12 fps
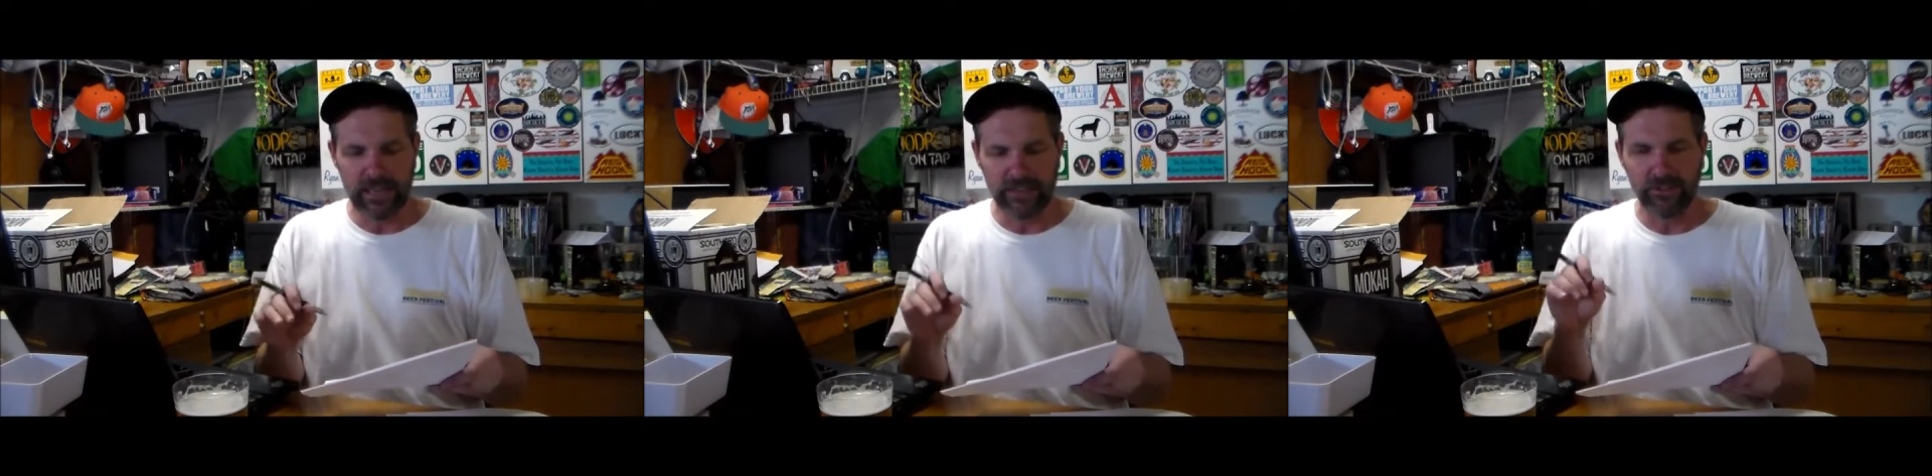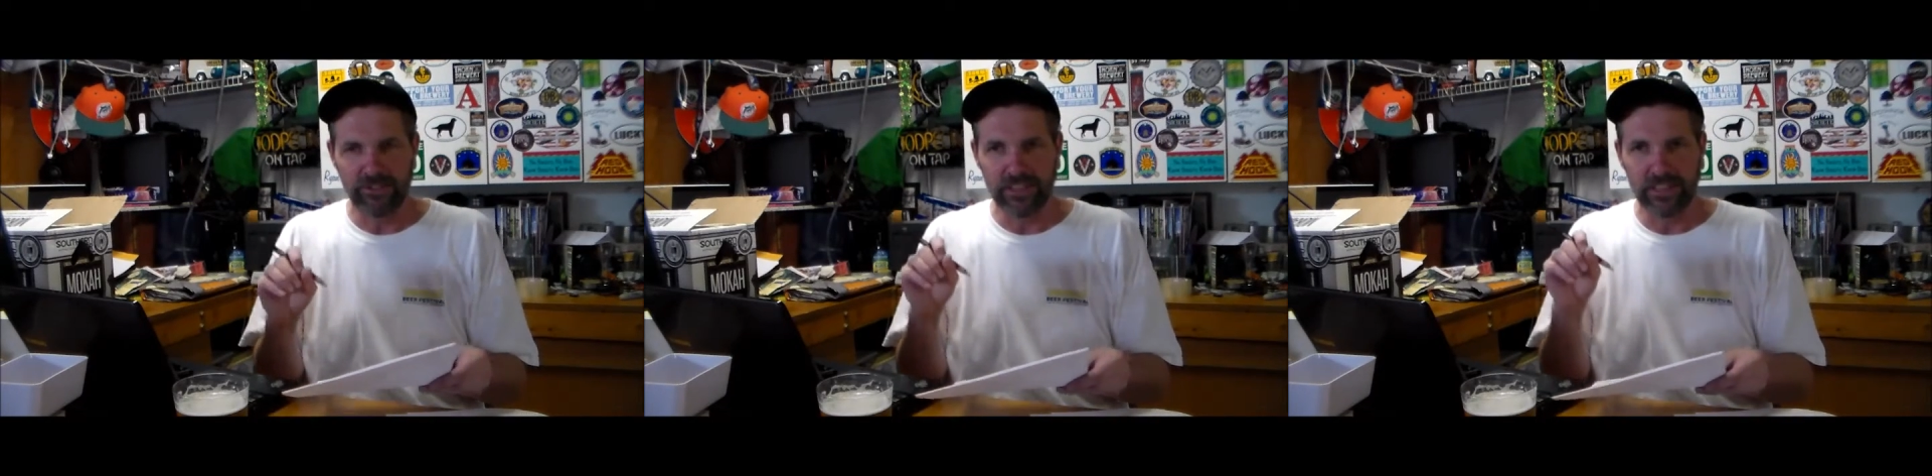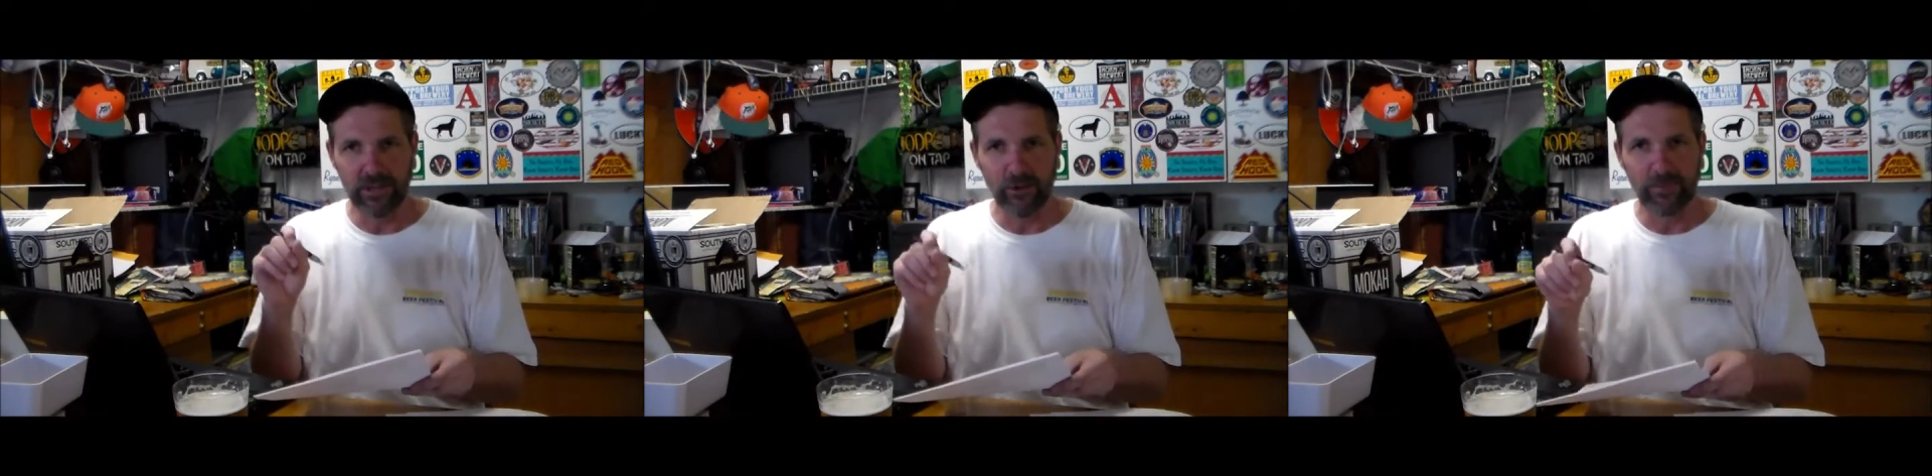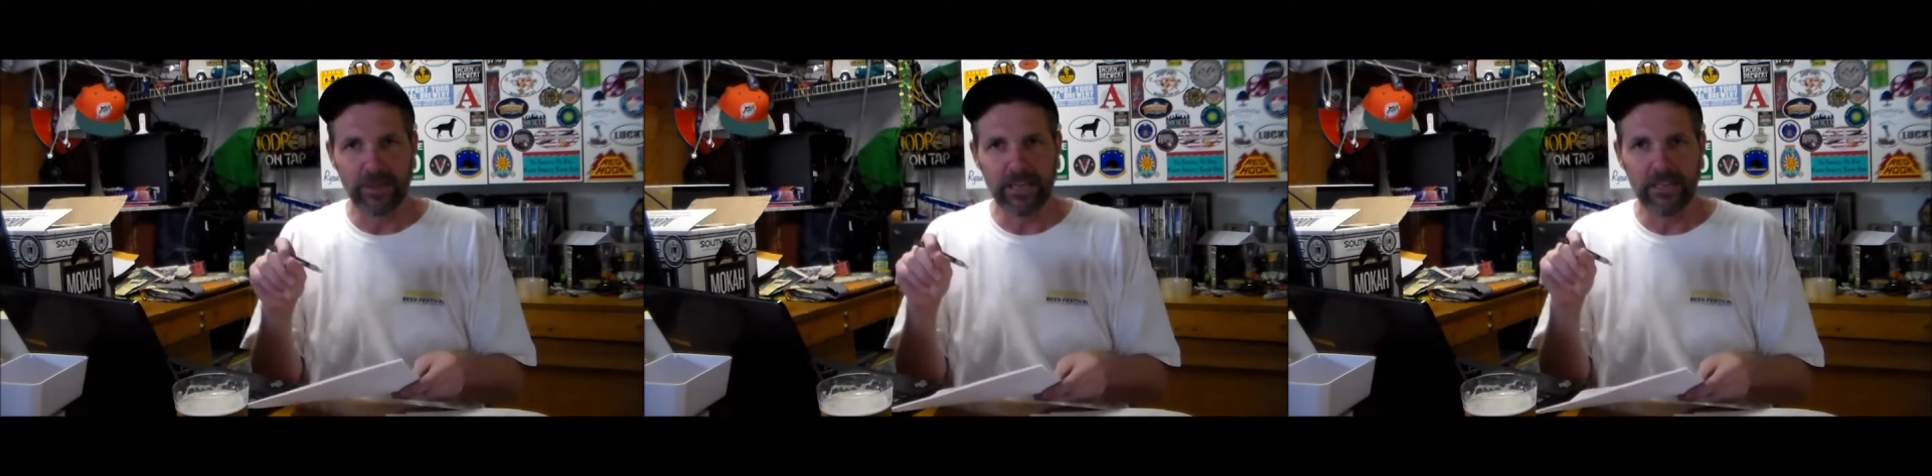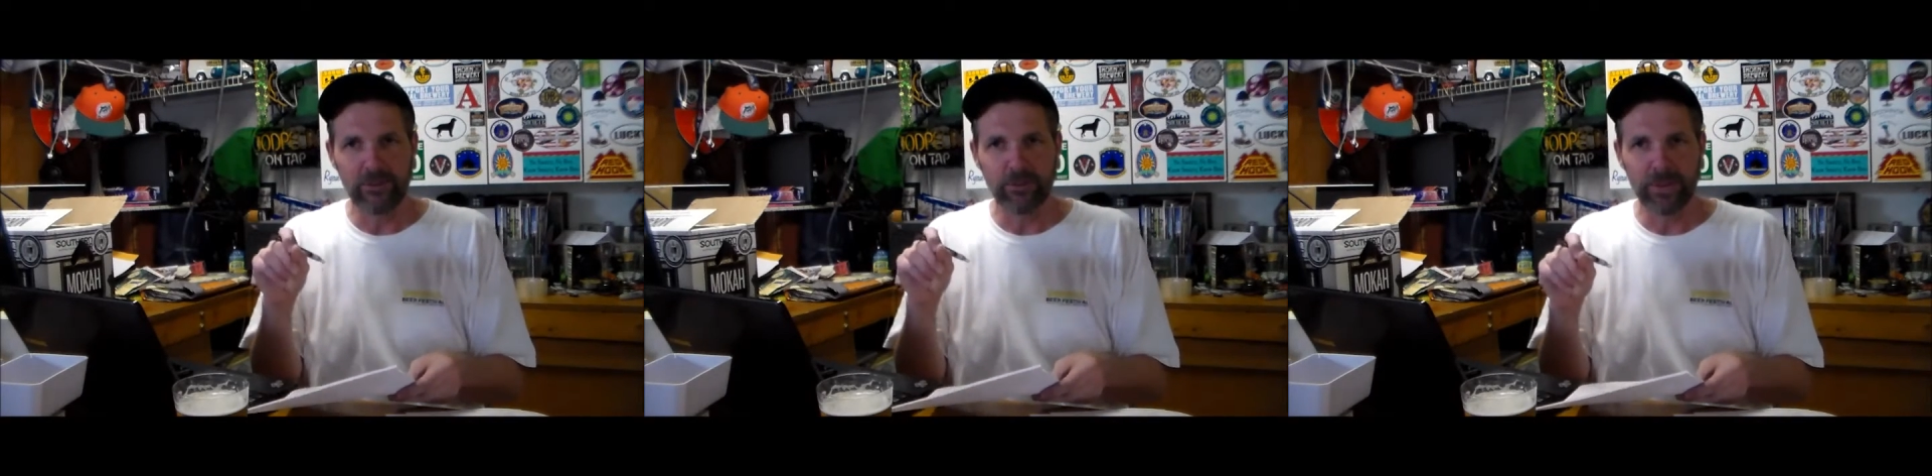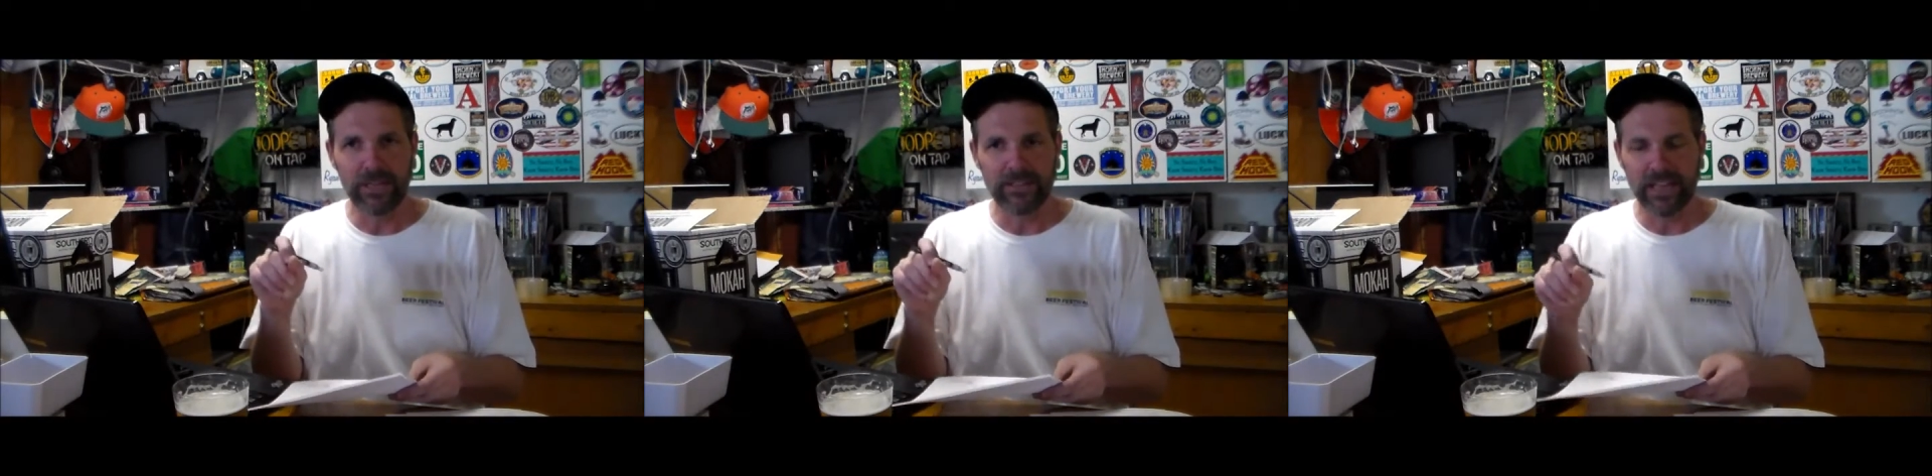just a little bit
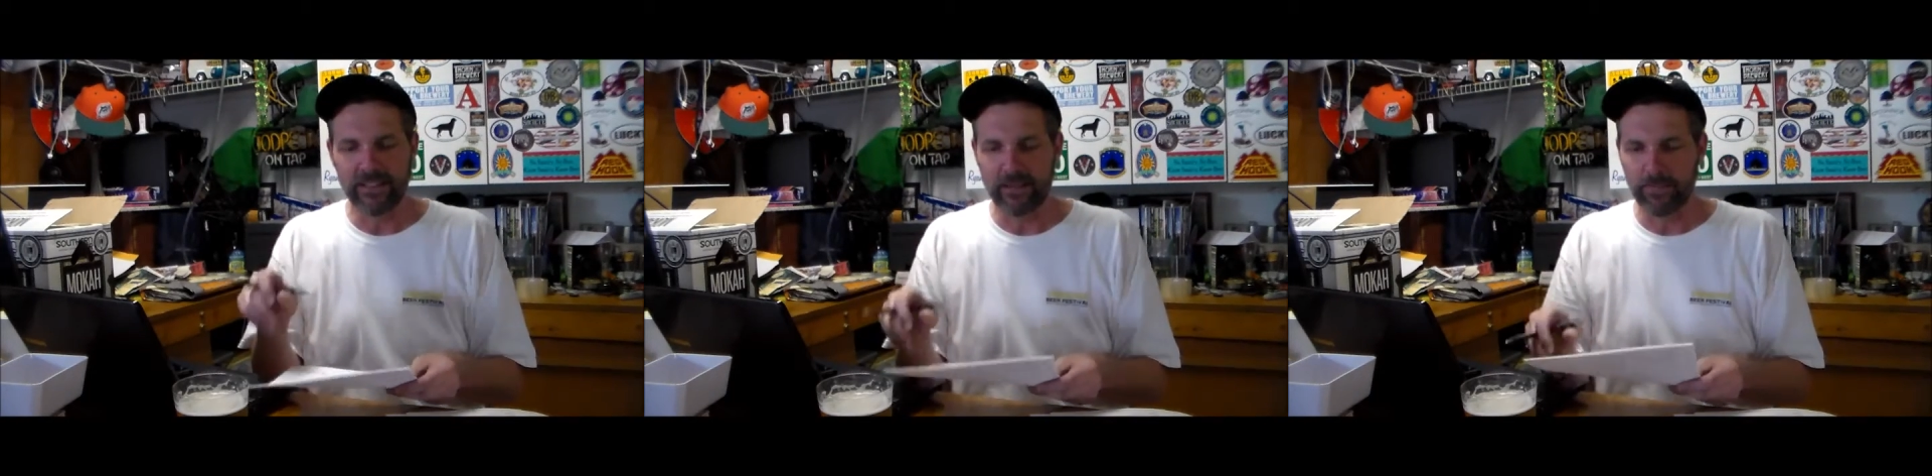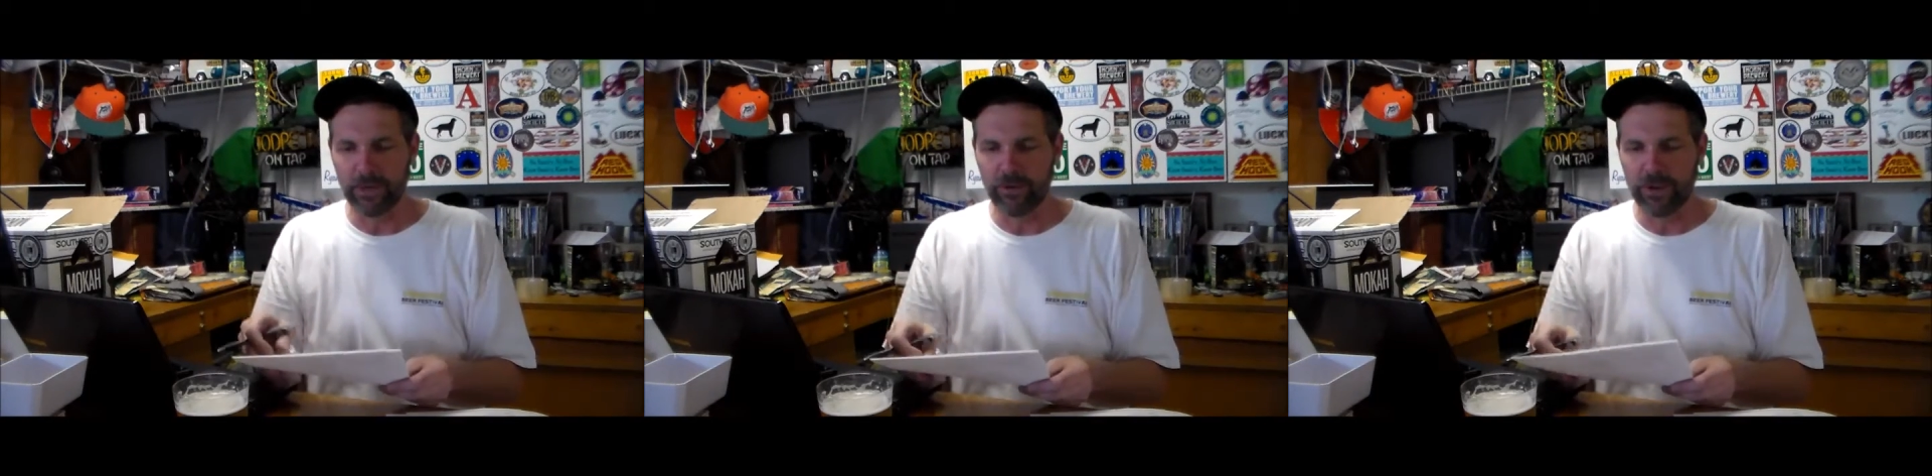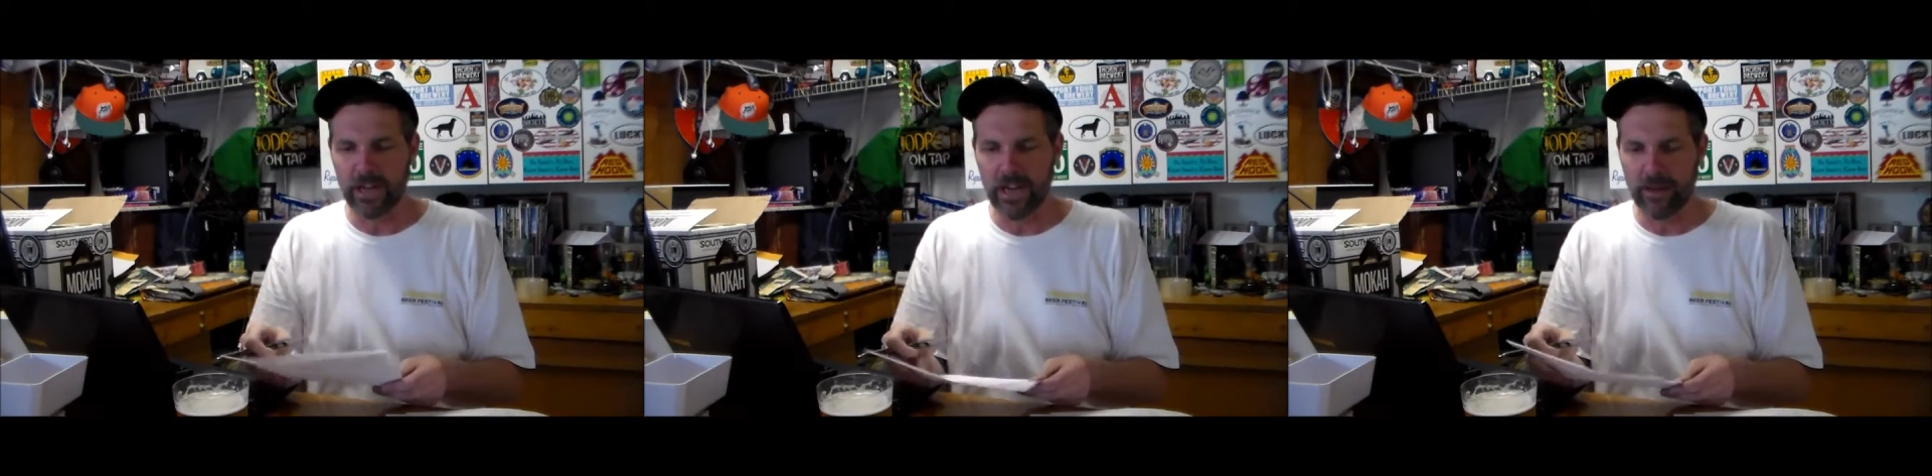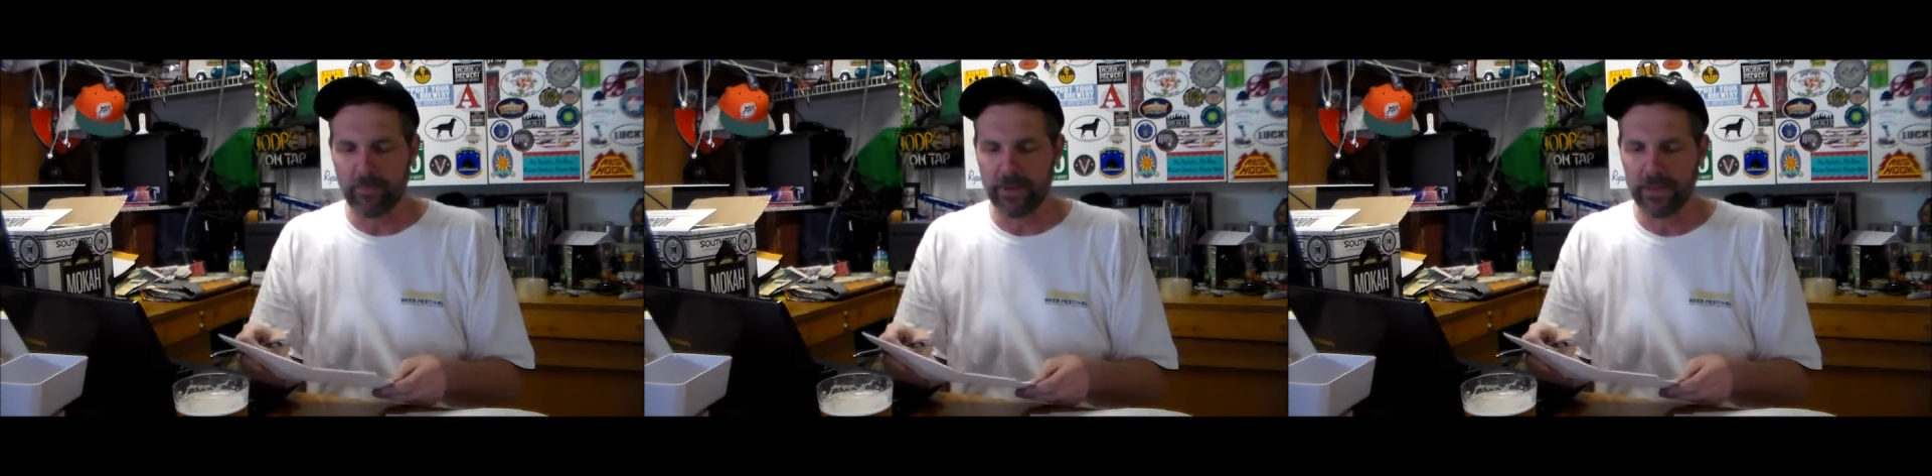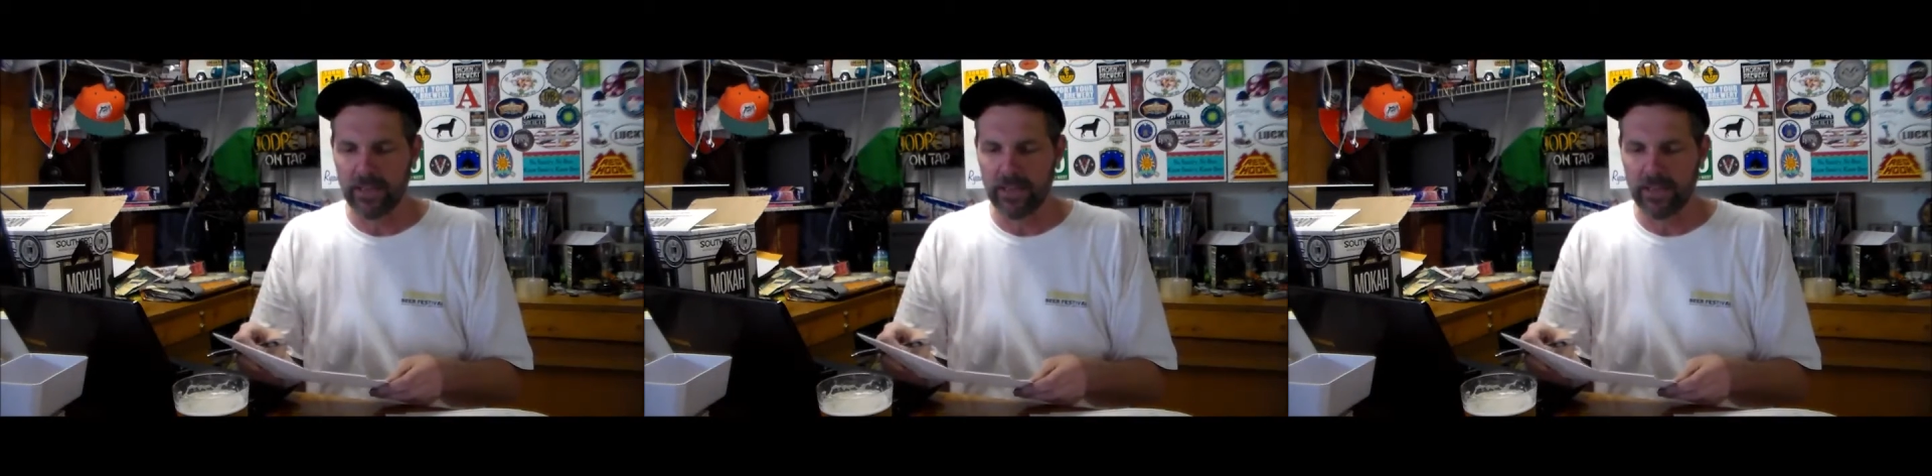tweaked at the bittering hop